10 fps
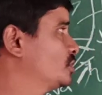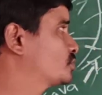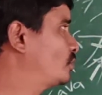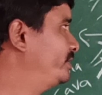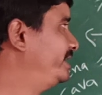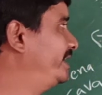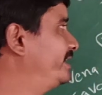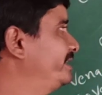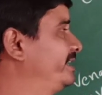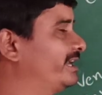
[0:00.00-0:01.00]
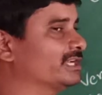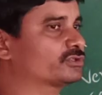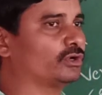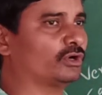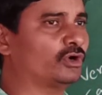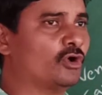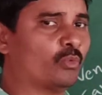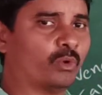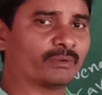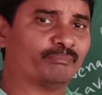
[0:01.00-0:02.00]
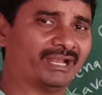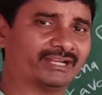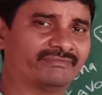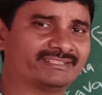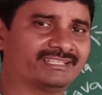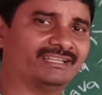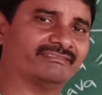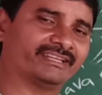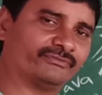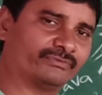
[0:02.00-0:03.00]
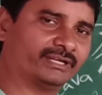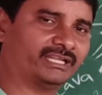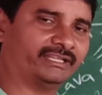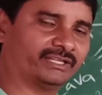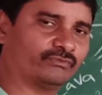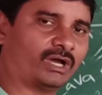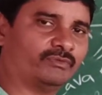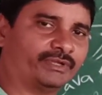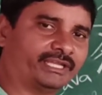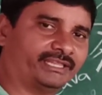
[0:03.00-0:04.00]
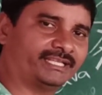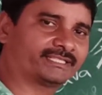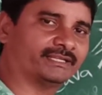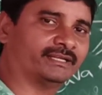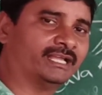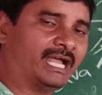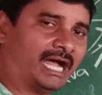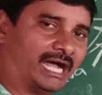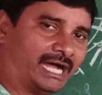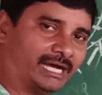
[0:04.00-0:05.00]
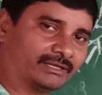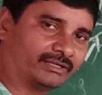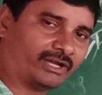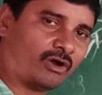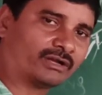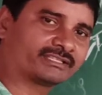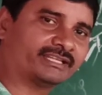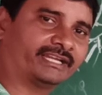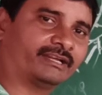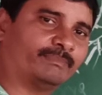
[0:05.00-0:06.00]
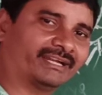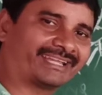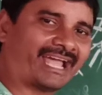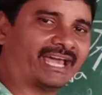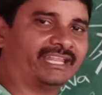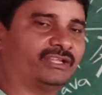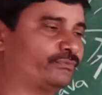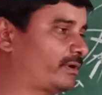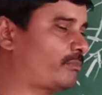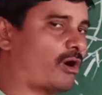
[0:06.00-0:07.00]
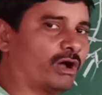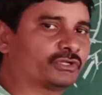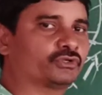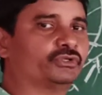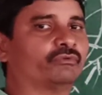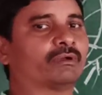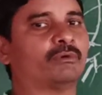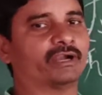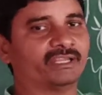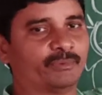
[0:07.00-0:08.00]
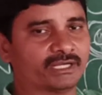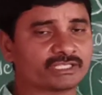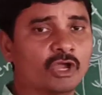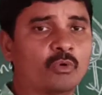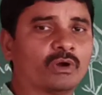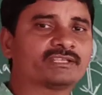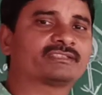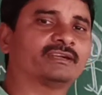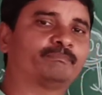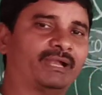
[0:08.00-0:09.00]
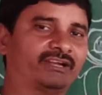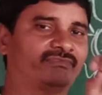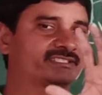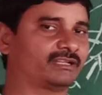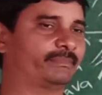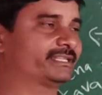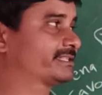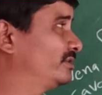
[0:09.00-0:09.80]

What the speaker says: So here also one blood vessel definitely involving in this oxygenated blood carrying from heart to your body parts. What is that blood vessel means?